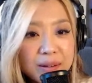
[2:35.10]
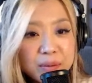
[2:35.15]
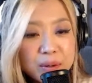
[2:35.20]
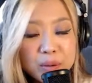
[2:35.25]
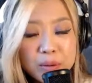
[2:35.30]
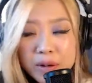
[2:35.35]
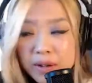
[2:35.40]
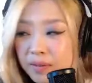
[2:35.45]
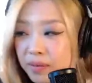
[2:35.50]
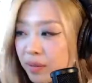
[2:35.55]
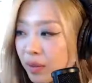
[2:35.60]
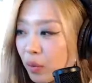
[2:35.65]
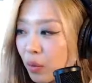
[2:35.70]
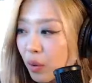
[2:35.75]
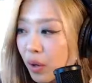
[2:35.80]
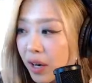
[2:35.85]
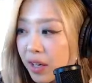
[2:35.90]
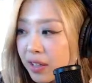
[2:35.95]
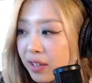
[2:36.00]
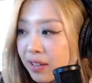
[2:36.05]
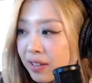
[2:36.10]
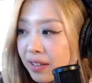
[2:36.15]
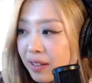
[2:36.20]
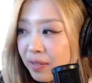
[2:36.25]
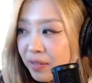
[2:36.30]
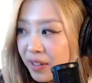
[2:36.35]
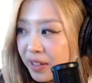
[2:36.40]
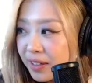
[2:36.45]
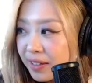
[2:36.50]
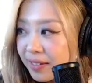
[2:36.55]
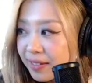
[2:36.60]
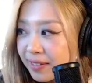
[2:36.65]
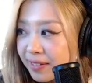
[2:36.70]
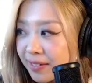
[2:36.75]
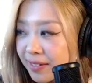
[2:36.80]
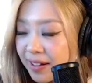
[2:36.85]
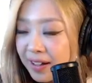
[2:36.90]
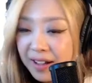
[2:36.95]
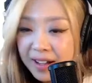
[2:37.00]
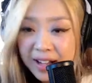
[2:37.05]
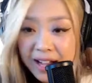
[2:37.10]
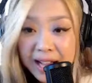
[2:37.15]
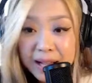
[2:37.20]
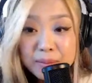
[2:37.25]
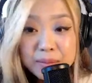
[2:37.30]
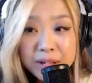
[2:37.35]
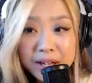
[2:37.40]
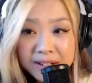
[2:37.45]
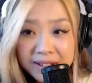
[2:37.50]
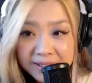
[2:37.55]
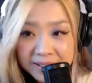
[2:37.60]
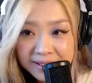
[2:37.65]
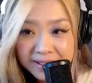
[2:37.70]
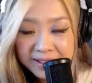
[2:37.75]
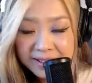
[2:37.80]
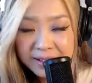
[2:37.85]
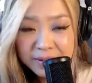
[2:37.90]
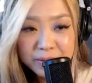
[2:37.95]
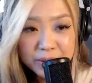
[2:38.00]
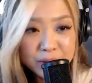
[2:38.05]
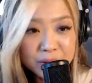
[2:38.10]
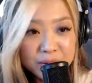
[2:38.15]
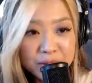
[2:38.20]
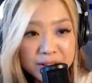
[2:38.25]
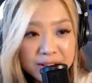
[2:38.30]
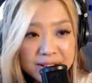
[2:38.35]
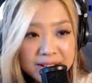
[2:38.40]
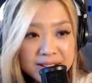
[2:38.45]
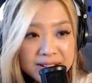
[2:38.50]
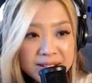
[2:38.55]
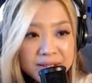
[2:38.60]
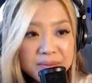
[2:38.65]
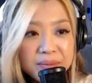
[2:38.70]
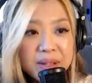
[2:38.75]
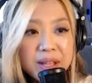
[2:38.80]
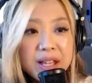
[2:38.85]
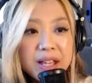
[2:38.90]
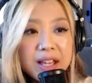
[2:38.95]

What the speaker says: Everyone, where are you living? I'm currently living in Greece.